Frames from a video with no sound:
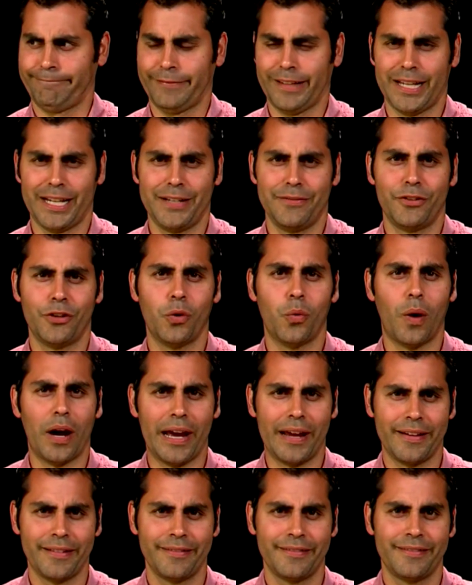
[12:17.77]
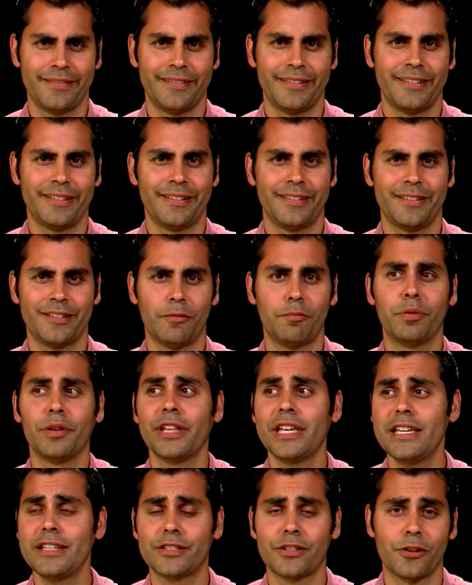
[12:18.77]
I don't even know why. To
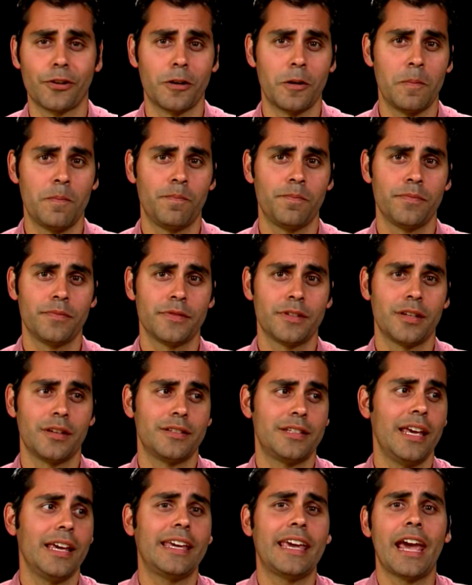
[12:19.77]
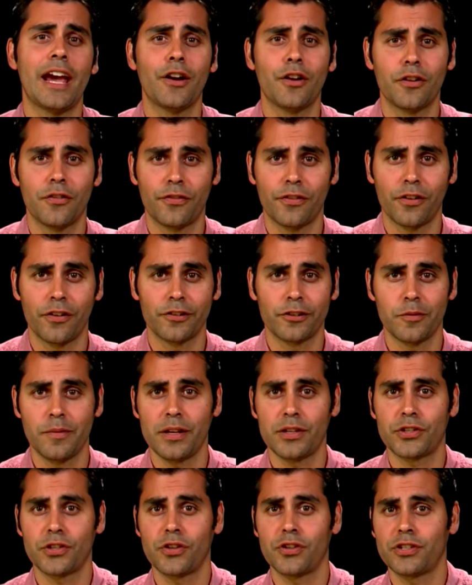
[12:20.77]
please her, to take care of her, to
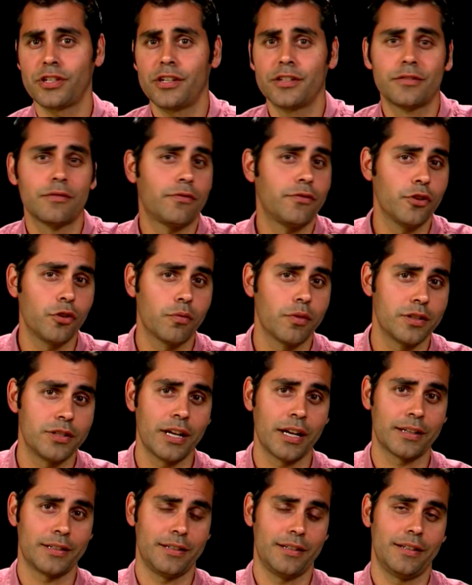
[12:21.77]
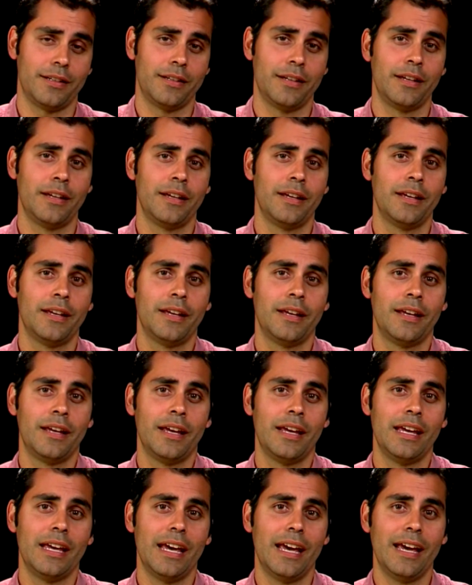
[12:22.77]
make sure she doesn't feel rejected.
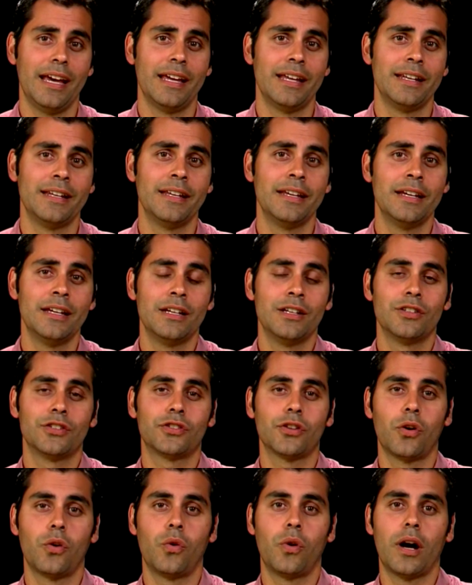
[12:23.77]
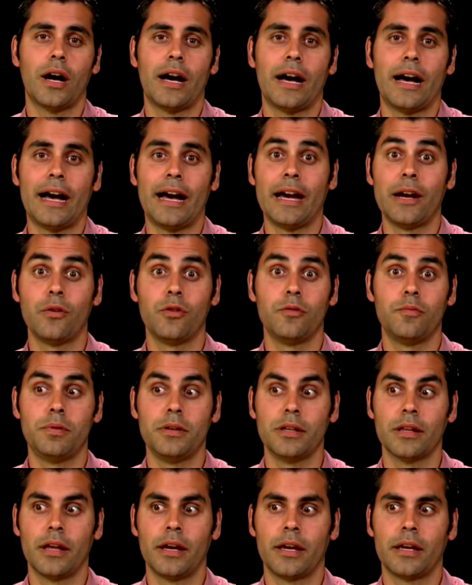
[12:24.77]
And so I would
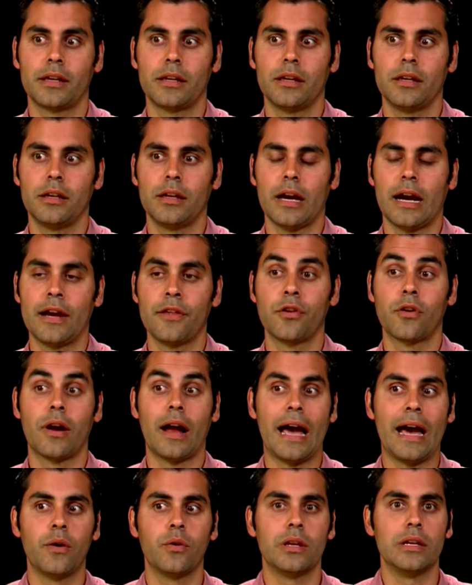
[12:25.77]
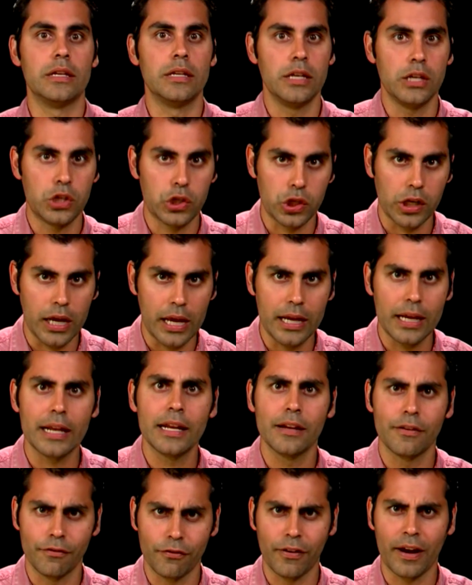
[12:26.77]
be like, either I would initiate
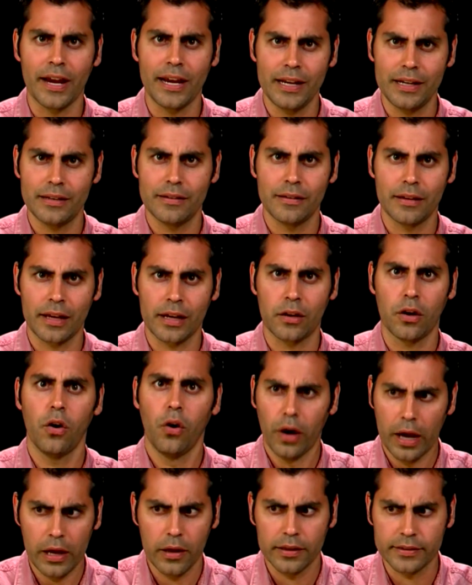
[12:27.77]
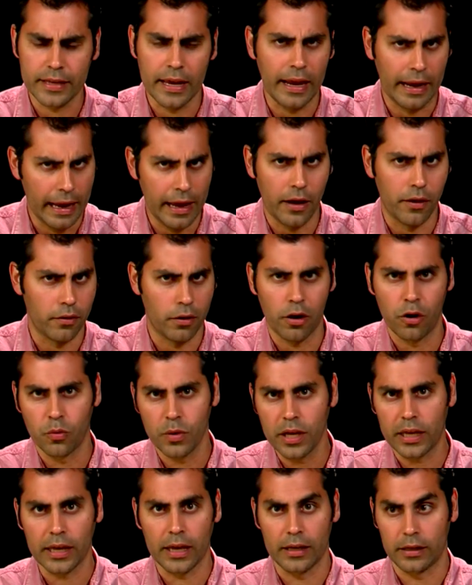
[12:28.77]
and invite, and like, oh, hey, let's hang out all
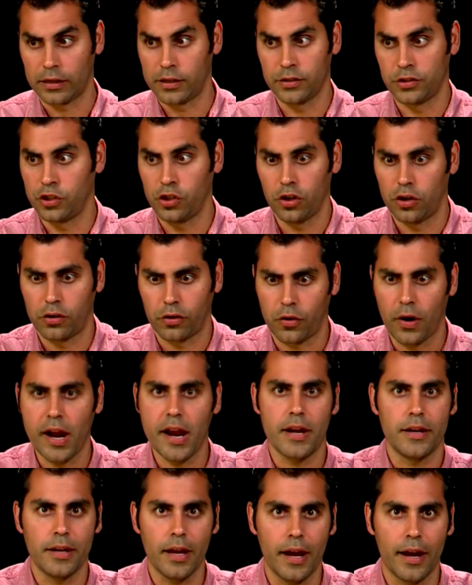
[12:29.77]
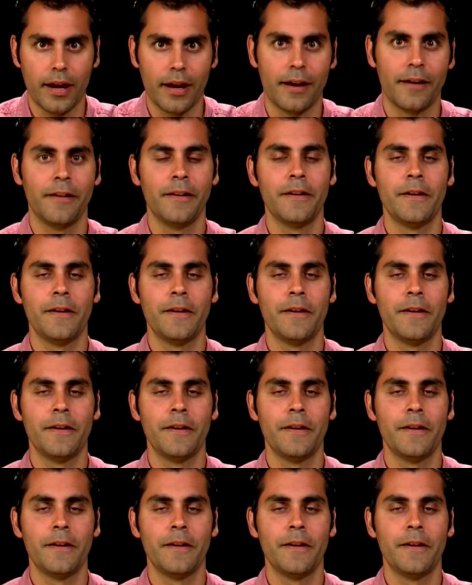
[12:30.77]
weekend because you're great, yeah.